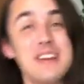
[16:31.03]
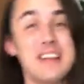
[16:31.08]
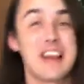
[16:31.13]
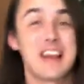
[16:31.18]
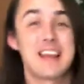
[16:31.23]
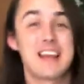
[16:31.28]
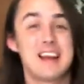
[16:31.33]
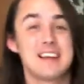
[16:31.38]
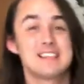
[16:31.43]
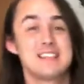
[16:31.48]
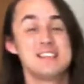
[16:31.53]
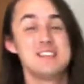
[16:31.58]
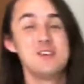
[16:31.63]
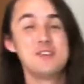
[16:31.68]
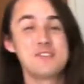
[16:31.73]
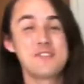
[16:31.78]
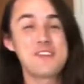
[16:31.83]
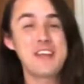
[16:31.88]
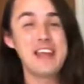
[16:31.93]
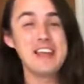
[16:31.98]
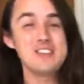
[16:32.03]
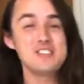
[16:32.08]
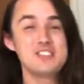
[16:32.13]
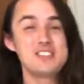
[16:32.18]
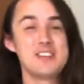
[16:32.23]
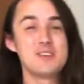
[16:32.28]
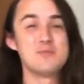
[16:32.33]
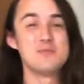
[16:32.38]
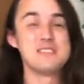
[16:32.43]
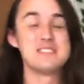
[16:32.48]
I got the notification
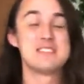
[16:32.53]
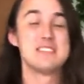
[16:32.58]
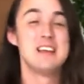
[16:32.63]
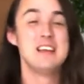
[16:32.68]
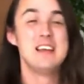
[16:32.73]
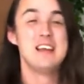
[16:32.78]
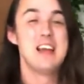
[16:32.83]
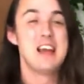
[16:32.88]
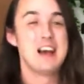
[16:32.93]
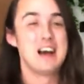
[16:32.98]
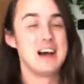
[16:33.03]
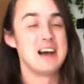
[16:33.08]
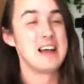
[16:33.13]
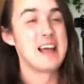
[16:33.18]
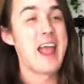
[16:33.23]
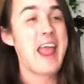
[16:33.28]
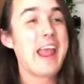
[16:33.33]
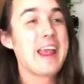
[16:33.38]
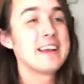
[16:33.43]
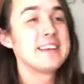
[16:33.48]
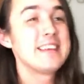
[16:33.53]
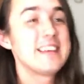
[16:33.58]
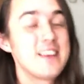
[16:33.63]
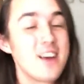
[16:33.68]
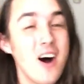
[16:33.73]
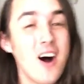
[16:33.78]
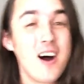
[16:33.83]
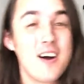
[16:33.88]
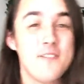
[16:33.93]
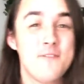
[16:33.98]
that it was handed
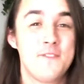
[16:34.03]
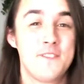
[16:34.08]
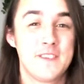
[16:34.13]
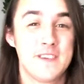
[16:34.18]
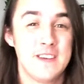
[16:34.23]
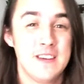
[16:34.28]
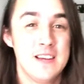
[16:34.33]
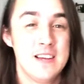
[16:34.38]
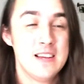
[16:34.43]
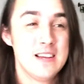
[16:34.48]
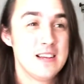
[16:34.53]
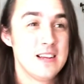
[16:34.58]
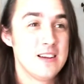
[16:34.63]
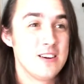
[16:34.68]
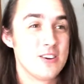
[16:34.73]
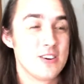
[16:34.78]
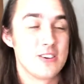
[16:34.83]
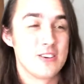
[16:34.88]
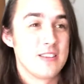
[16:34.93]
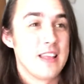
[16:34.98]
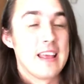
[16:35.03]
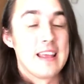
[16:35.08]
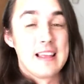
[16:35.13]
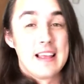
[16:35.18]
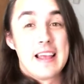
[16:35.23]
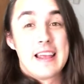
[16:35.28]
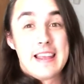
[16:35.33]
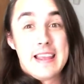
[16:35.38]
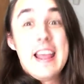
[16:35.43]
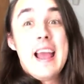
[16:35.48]
off, or
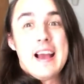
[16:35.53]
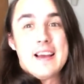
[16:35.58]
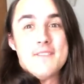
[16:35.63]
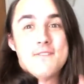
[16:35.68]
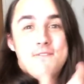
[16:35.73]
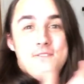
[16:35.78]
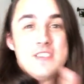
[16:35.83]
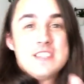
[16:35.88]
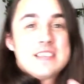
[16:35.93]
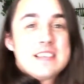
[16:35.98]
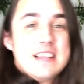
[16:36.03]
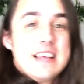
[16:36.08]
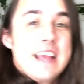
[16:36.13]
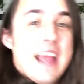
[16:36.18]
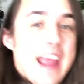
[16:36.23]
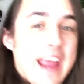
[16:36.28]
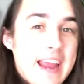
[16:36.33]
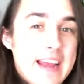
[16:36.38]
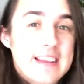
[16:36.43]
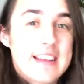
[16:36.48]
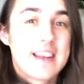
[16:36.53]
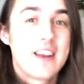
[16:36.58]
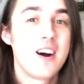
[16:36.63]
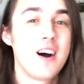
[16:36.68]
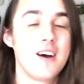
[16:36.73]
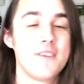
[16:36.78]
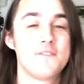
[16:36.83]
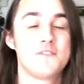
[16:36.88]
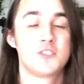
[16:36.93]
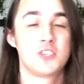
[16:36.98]
yeah, physically handed
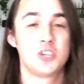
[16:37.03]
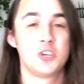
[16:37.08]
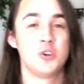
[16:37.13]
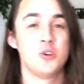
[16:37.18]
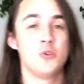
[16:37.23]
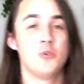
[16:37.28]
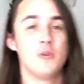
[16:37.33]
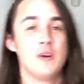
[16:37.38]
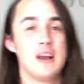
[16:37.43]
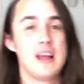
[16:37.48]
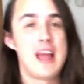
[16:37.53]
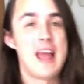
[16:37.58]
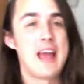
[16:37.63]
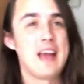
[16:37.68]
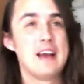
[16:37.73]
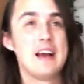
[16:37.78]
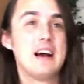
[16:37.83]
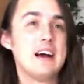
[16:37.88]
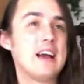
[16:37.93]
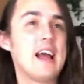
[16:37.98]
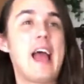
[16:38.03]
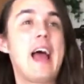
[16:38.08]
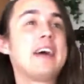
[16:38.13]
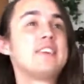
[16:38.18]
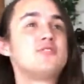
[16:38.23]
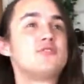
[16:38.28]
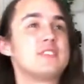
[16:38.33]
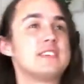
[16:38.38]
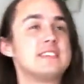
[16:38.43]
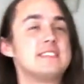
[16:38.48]
off to
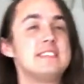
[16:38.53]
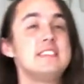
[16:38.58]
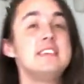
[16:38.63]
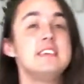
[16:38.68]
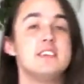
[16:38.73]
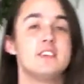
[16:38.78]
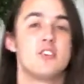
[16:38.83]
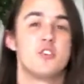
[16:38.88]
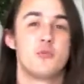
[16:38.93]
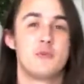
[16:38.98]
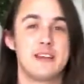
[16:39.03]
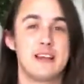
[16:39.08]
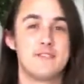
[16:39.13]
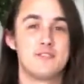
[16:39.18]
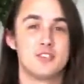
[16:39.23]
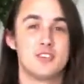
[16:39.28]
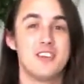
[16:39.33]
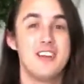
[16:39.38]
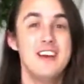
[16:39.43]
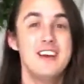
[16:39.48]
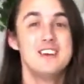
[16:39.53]
addressee or whatever.